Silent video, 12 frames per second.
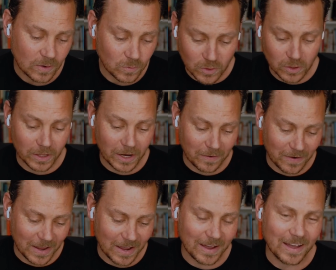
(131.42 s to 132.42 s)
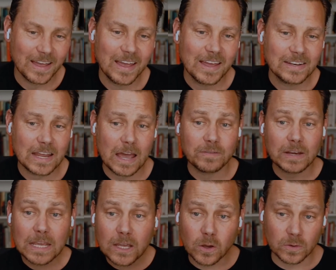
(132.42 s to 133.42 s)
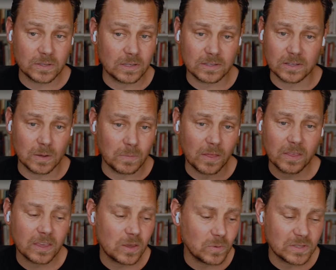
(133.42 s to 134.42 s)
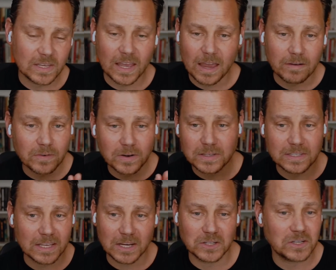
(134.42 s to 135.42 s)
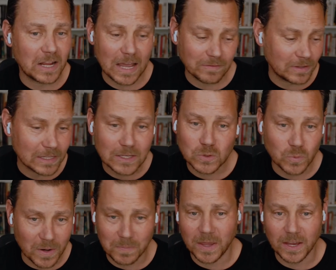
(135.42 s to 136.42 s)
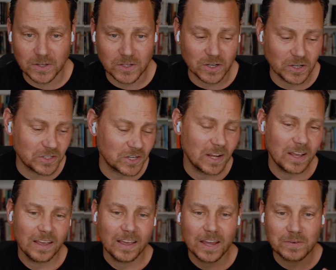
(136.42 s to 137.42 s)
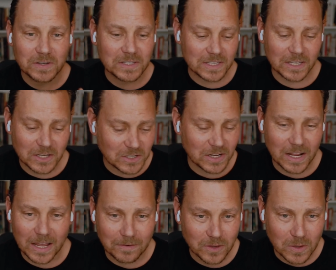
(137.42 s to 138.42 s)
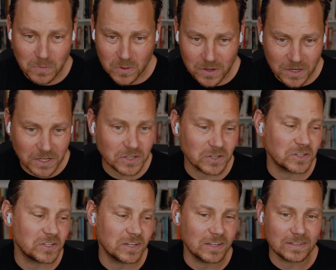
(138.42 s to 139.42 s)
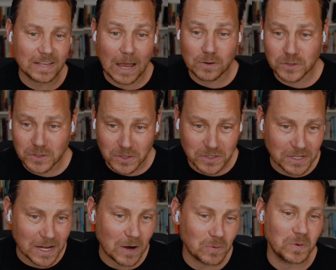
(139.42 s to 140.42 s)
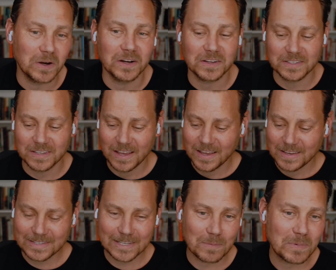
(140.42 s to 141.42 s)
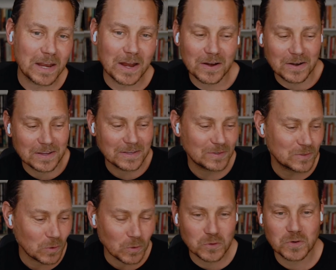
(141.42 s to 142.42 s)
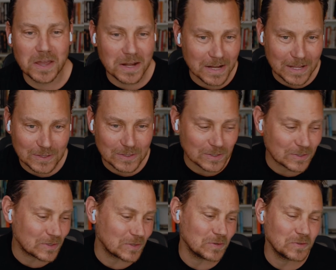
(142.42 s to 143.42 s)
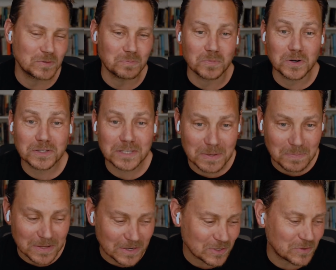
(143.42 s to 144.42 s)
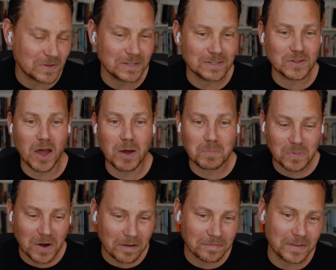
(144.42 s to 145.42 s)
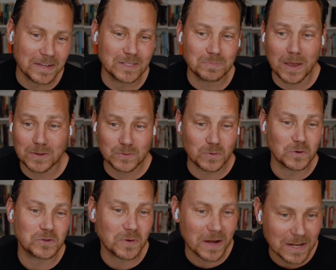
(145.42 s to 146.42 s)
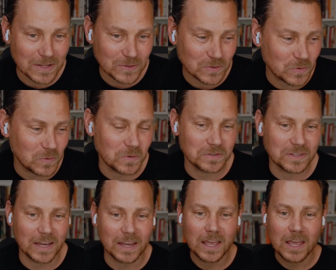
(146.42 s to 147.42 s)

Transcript: rural area, to have an ecosystem. I think he would say every city should have at least one megachurch. Every city should have community churches, house church networks, seminaries, soul training institutes, mercy ministries, nonprofits, pastoral training schools. Like,